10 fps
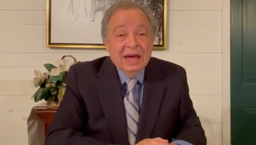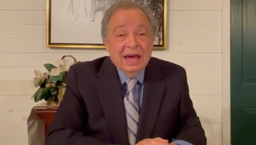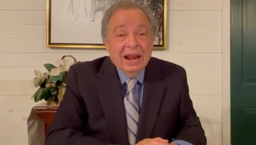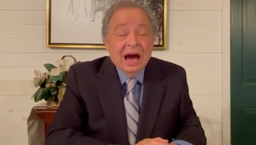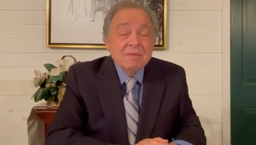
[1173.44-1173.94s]

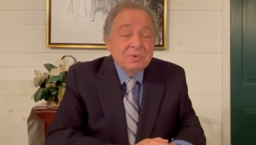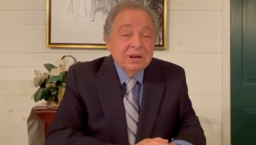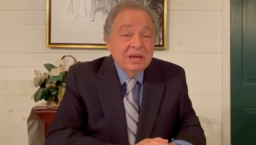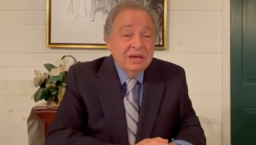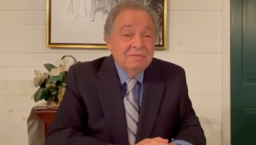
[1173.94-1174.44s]
And I
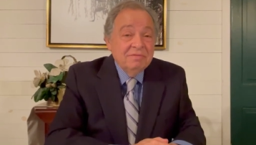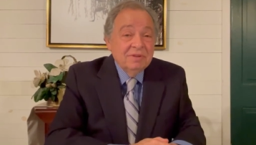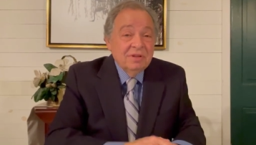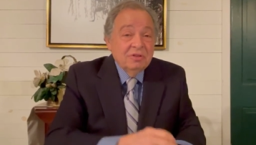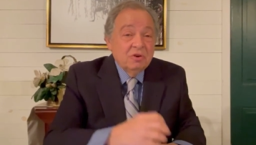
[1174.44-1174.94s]
believe
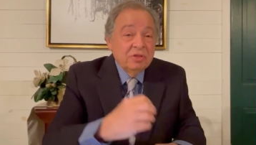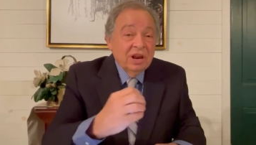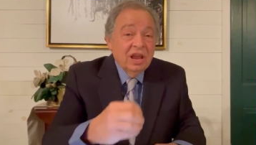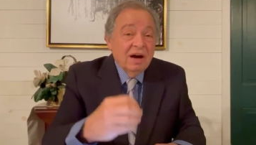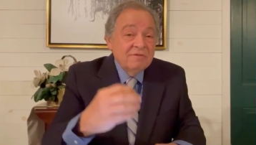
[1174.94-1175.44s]
through the
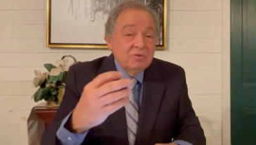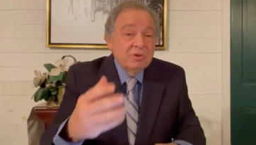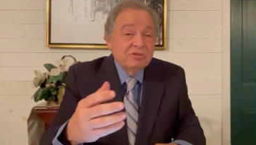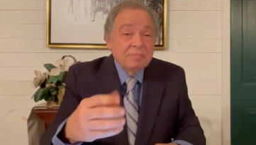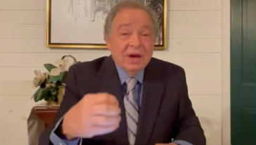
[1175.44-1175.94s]
love and
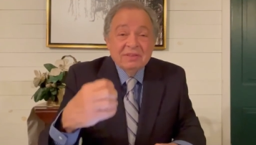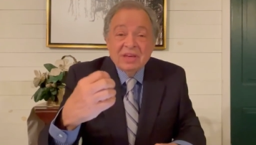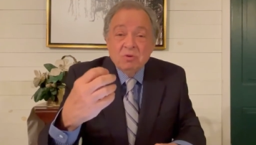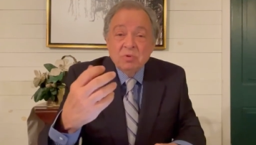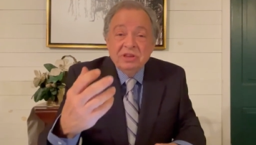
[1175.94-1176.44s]
respect
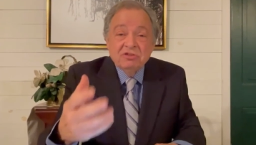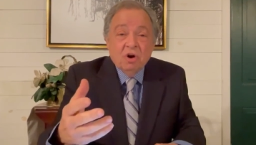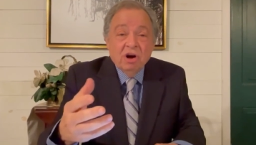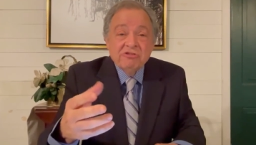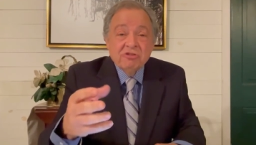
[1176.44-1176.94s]
that we
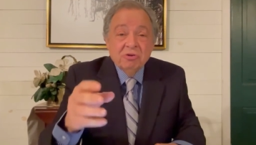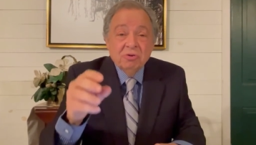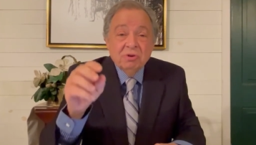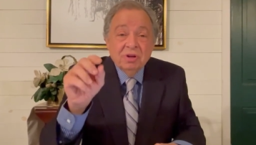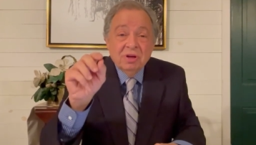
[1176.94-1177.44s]
taught you,
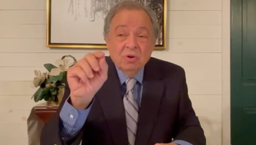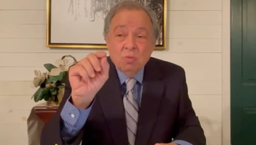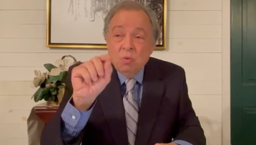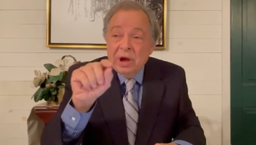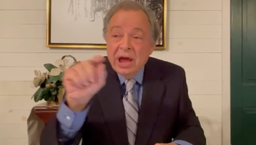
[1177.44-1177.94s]

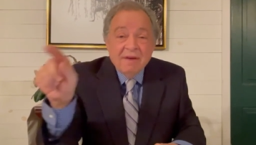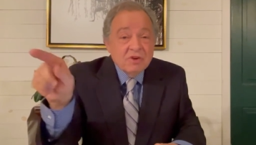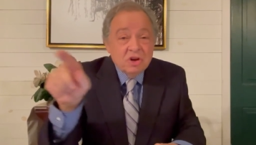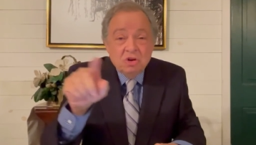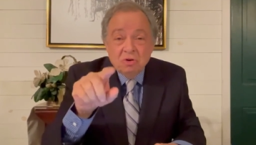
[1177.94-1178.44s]

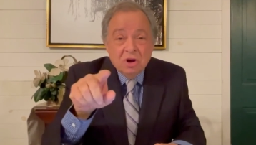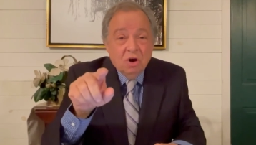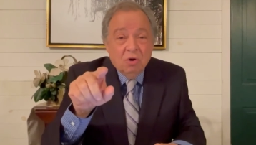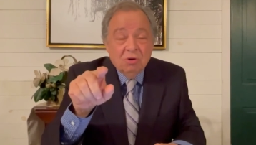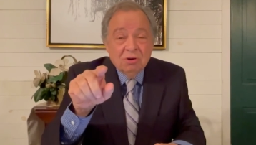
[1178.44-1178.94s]
wherever you
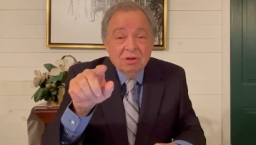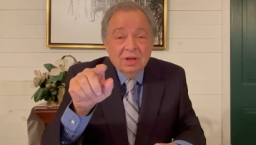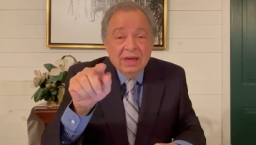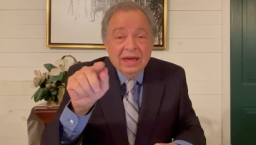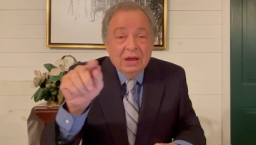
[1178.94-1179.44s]
go,
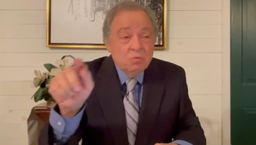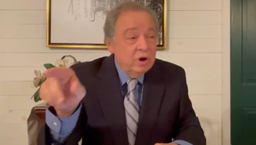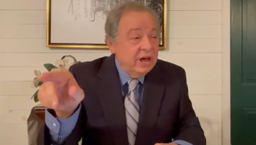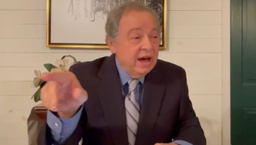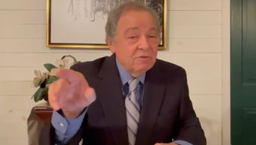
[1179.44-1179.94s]
in
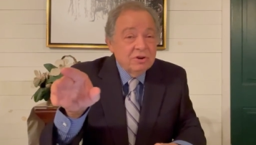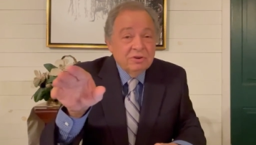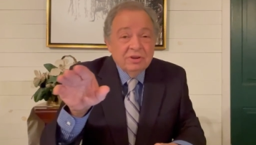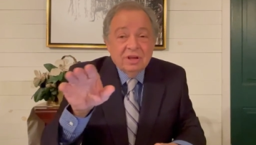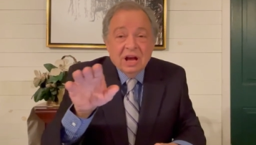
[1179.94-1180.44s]
whatever
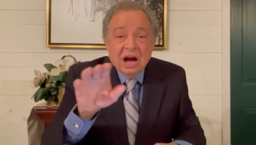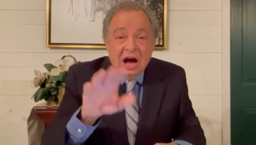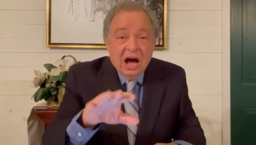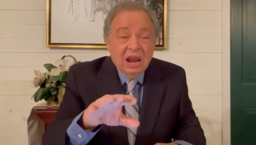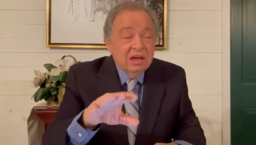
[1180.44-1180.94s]

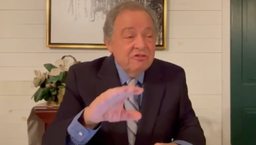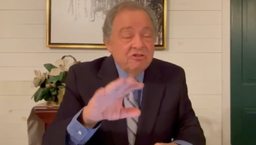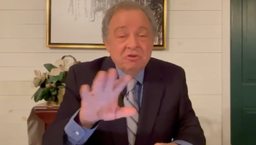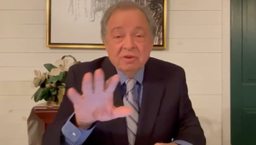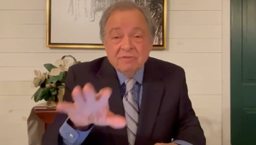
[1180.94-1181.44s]
college,
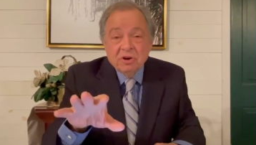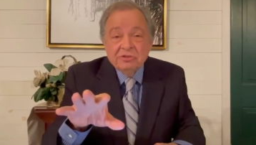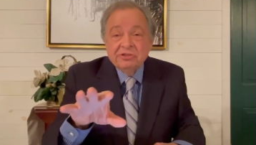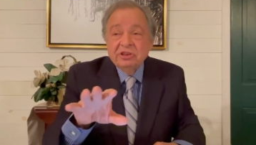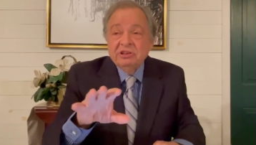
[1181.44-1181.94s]

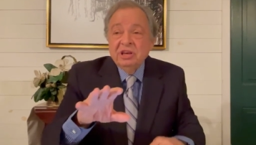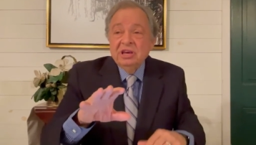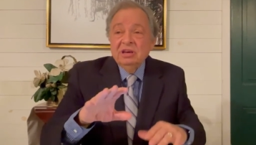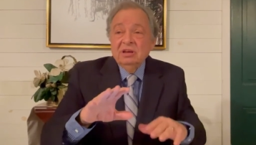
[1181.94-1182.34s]
university,